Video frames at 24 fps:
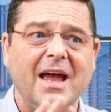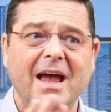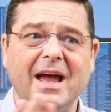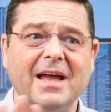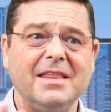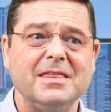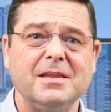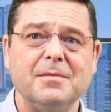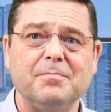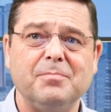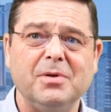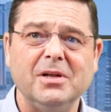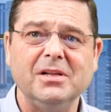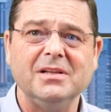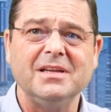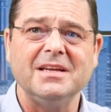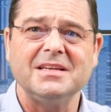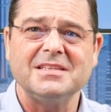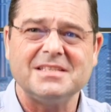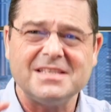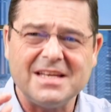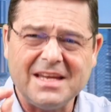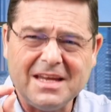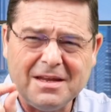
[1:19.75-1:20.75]
and the
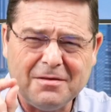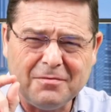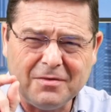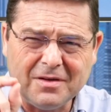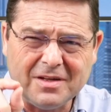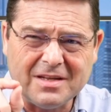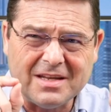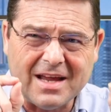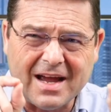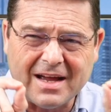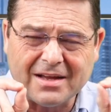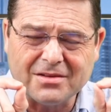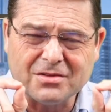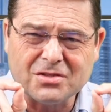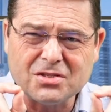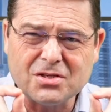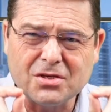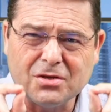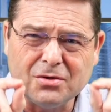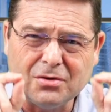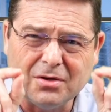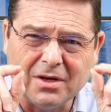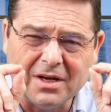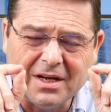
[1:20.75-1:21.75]
buildings, even down
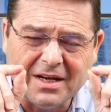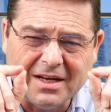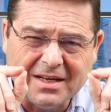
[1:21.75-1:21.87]
to